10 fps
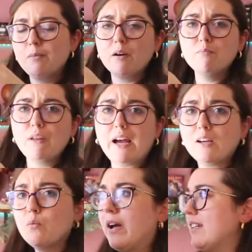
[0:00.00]
pair of black
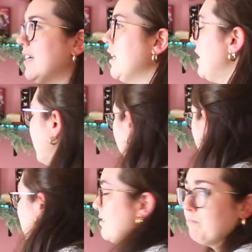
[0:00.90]
and white
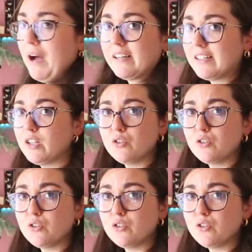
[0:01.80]
spotted